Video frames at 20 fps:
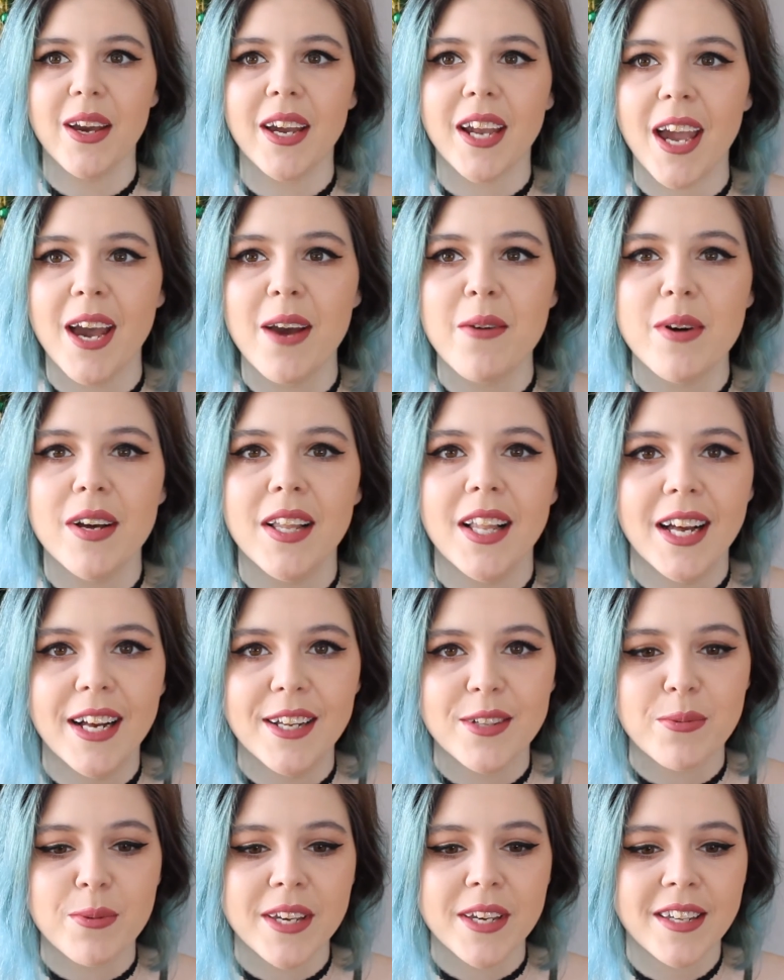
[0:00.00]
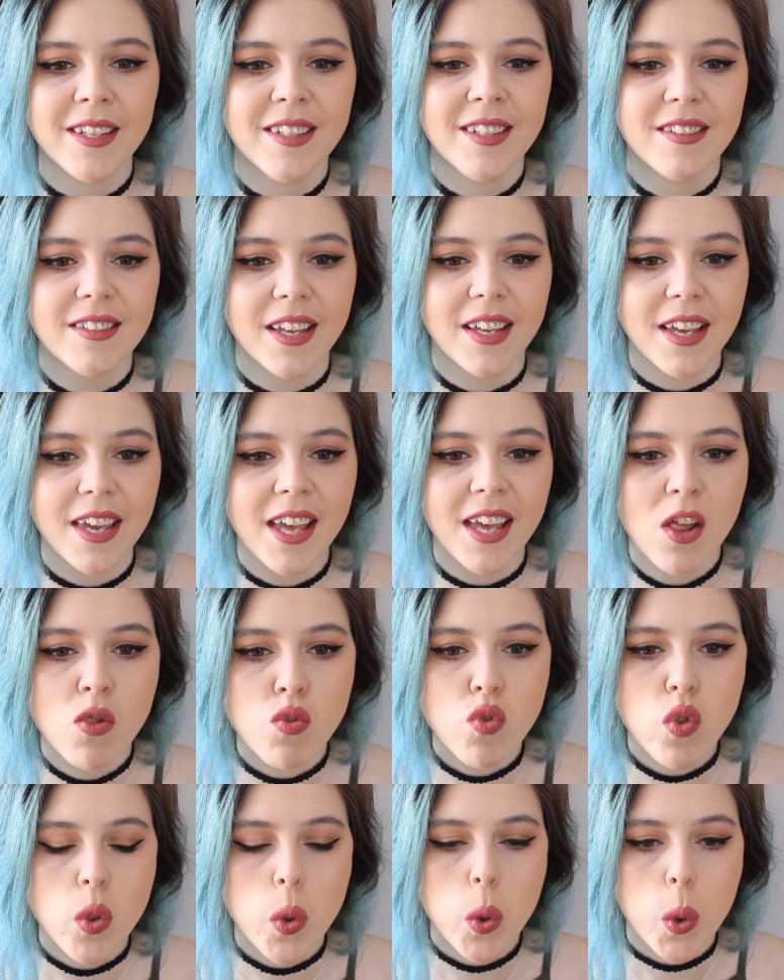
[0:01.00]
Okay, well, as we can see,
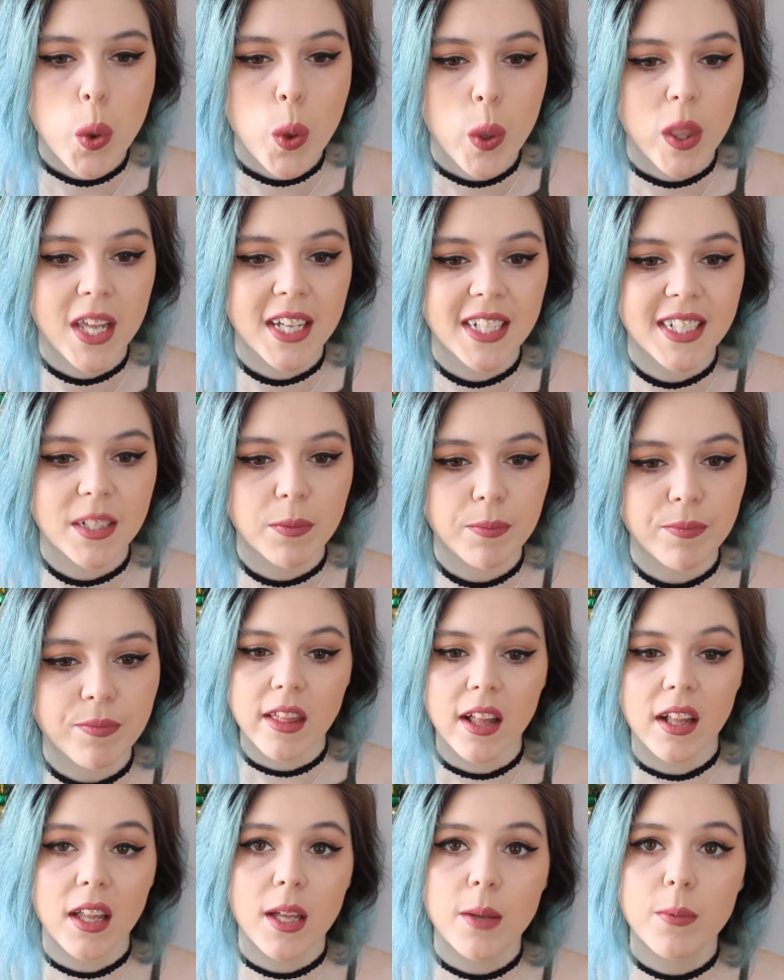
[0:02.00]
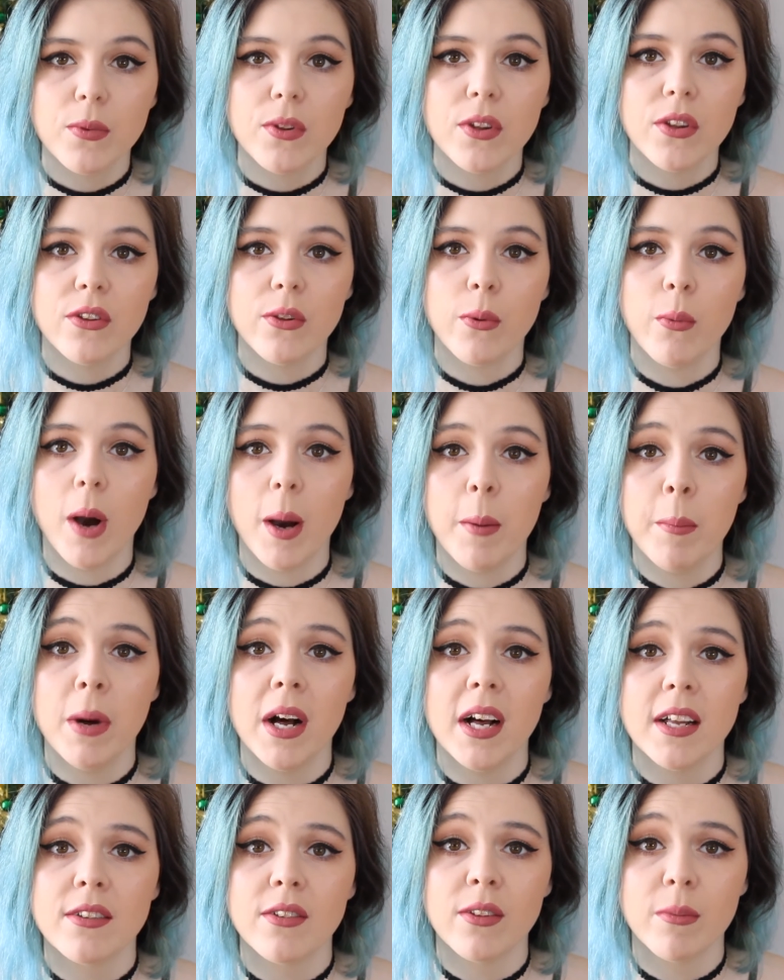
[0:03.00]
the lips is the one
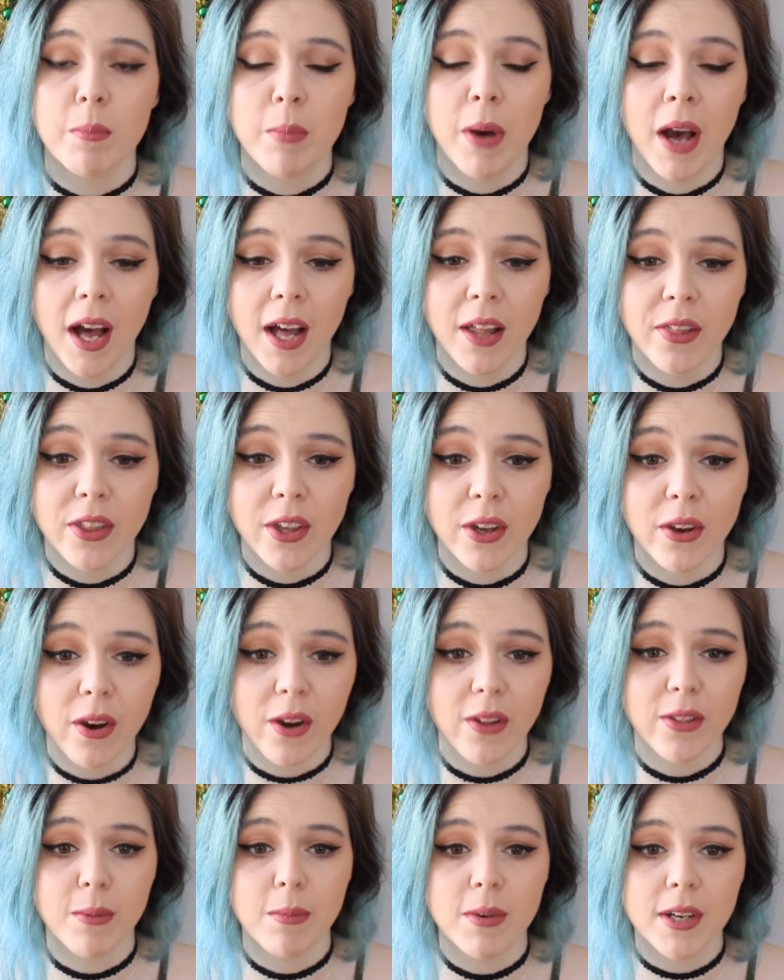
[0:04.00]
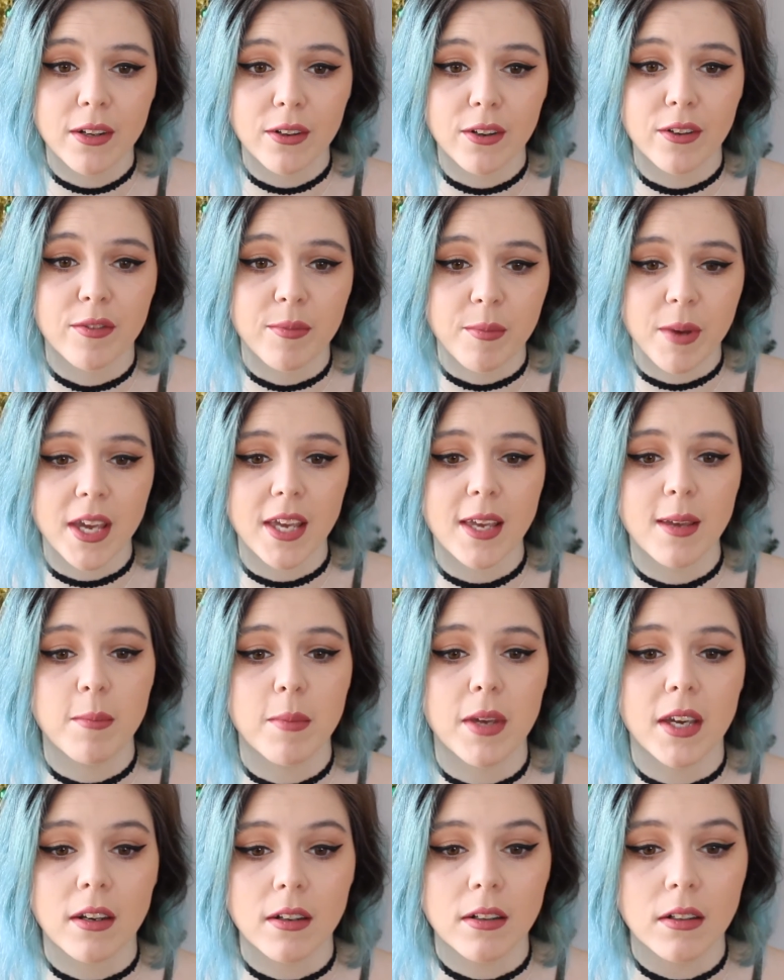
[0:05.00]
part that got the better of me
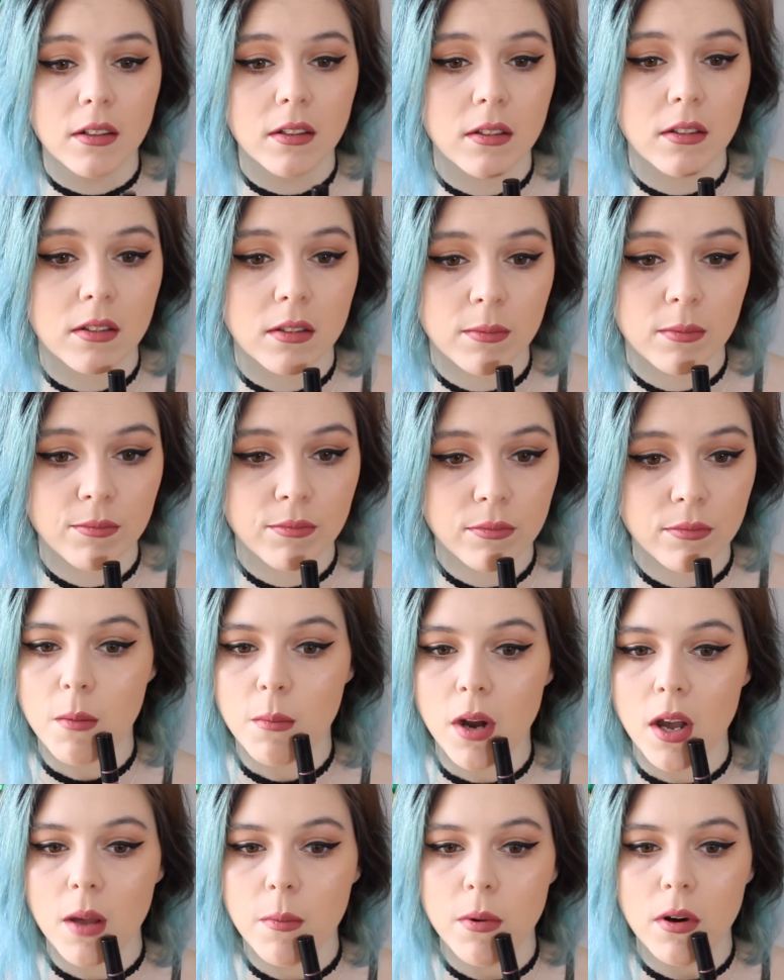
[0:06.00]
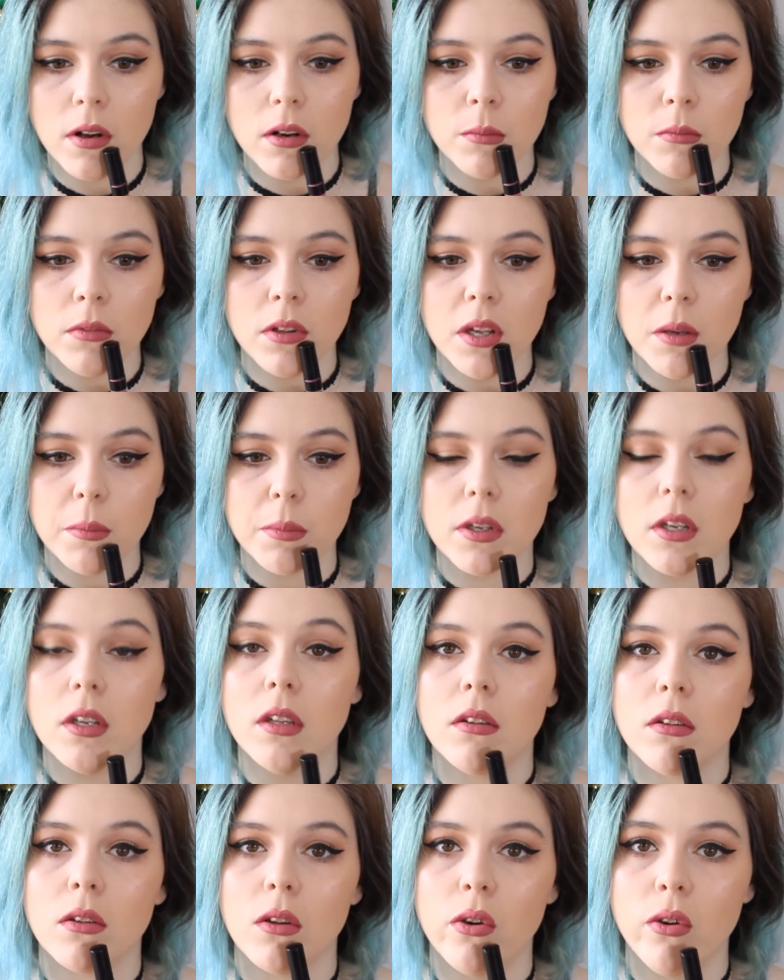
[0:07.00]
because my bottom lip
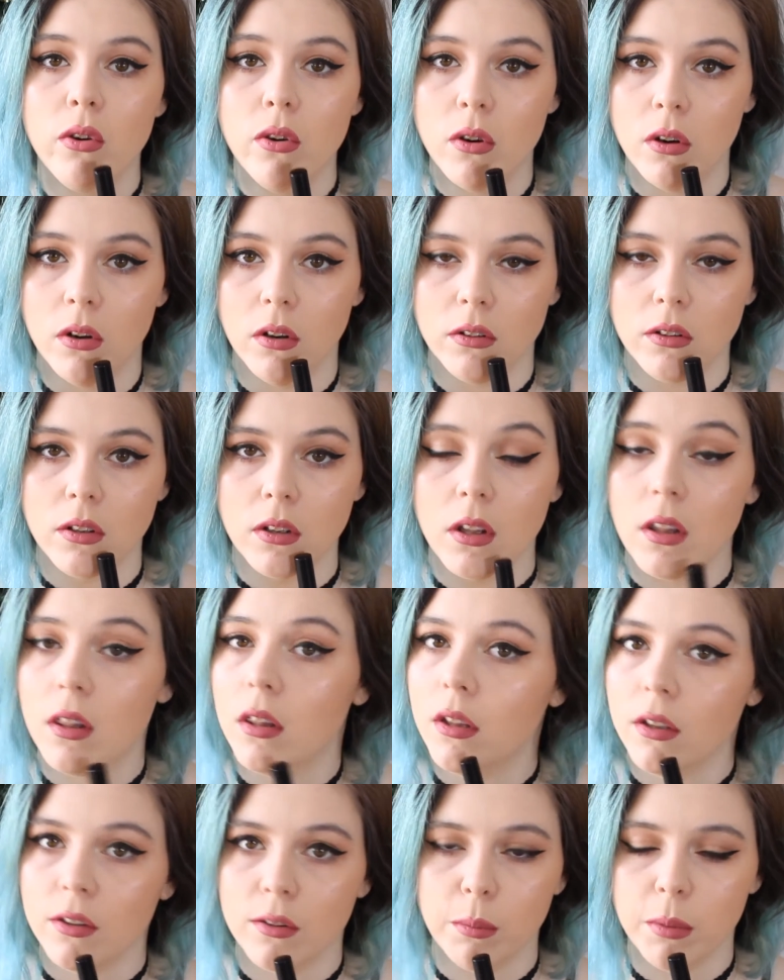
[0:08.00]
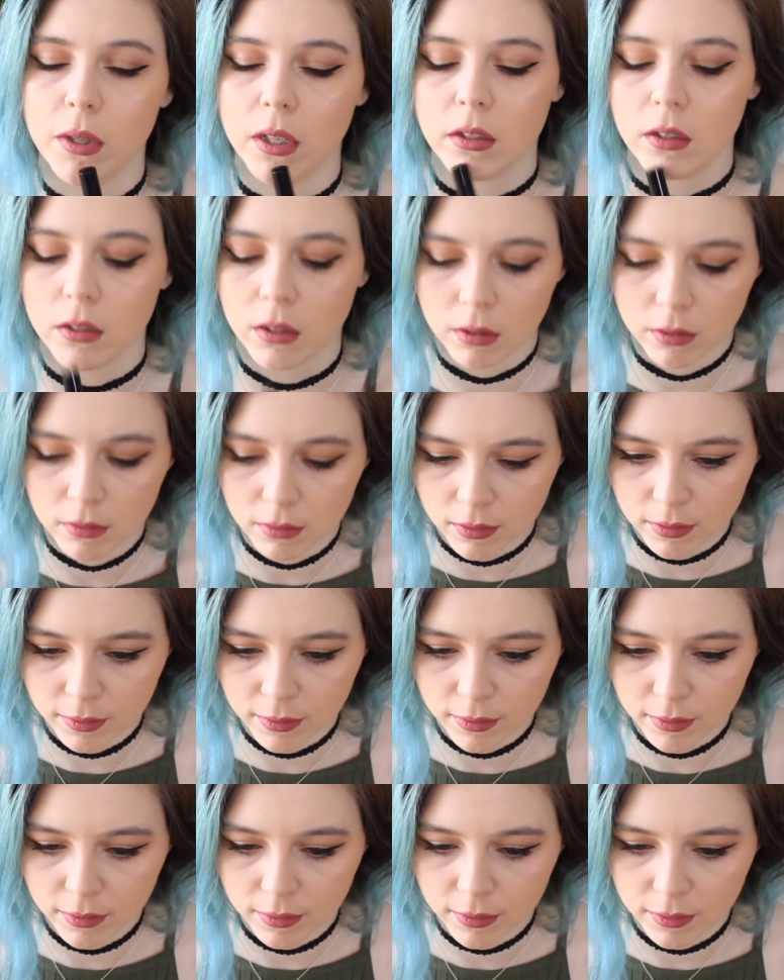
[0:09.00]
is not this big.